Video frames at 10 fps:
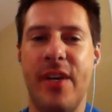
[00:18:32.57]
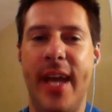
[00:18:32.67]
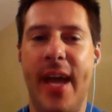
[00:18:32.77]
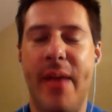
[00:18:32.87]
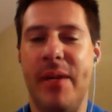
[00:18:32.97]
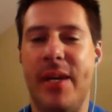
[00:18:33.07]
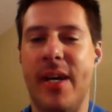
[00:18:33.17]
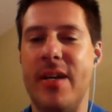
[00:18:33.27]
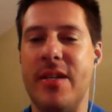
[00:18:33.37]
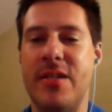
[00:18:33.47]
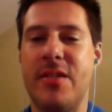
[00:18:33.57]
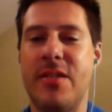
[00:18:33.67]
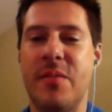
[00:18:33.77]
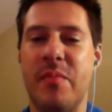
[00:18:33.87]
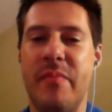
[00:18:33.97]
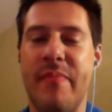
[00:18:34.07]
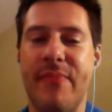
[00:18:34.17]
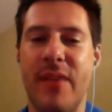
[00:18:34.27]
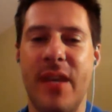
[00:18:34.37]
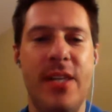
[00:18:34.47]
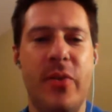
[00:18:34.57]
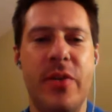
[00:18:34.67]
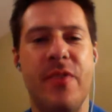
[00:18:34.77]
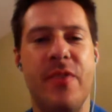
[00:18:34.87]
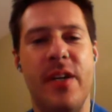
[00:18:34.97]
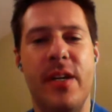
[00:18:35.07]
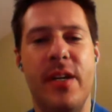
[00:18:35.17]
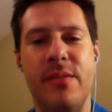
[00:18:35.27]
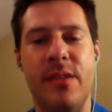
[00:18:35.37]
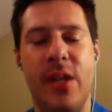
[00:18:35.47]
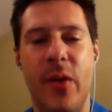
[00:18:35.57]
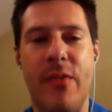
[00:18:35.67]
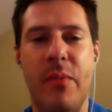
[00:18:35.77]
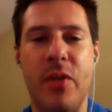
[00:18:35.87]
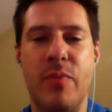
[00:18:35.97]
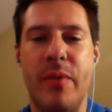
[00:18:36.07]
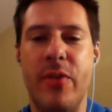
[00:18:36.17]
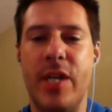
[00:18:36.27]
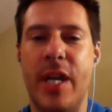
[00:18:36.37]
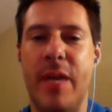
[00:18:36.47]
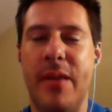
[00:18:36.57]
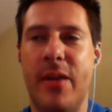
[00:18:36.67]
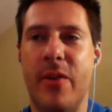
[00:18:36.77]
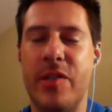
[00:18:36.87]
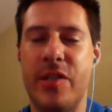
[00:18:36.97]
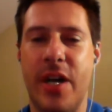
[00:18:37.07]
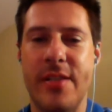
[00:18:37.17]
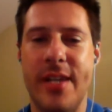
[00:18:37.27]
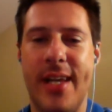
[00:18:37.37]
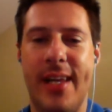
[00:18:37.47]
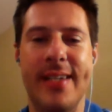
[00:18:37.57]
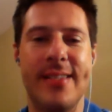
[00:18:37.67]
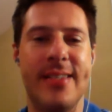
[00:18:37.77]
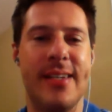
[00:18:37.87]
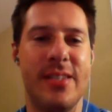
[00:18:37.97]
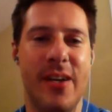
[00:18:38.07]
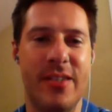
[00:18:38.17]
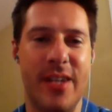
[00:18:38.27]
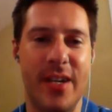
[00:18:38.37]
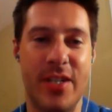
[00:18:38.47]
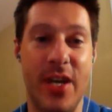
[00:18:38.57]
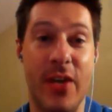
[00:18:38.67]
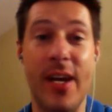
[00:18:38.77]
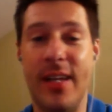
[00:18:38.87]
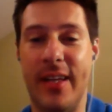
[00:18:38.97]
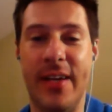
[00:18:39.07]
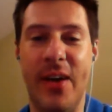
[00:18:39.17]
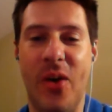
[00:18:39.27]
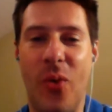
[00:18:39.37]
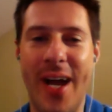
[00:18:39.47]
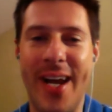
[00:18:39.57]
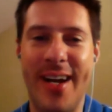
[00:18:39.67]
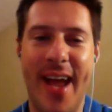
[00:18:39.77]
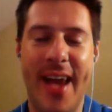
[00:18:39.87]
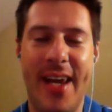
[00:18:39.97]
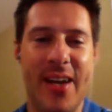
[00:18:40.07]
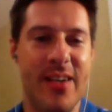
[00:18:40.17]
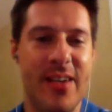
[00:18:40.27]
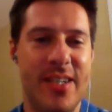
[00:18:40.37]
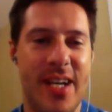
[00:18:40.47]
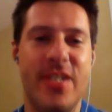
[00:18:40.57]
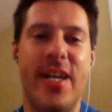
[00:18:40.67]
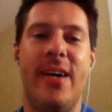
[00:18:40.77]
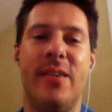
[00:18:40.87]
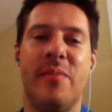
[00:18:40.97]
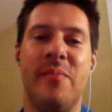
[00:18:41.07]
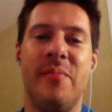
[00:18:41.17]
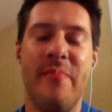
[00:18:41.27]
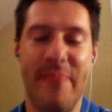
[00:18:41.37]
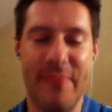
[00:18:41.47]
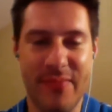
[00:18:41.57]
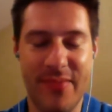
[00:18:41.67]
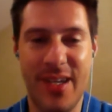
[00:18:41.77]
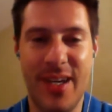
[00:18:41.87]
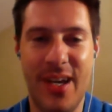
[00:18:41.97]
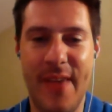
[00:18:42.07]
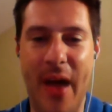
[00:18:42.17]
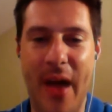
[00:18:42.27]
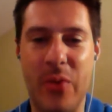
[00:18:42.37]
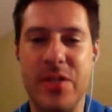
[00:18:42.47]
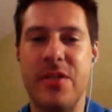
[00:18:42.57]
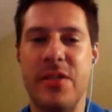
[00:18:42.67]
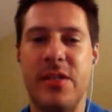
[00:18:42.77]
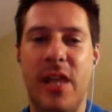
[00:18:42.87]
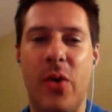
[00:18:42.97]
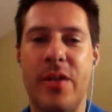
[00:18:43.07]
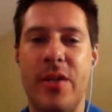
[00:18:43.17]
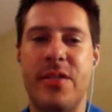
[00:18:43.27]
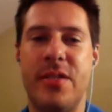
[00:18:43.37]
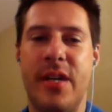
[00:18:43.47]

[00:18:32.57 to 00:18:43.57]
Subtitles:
game because it's always fun to, have a much better team. I think Chris Johnson had a 60-yard touchdown. Lendell White had an 80-yard touchdown. And that was the slowest.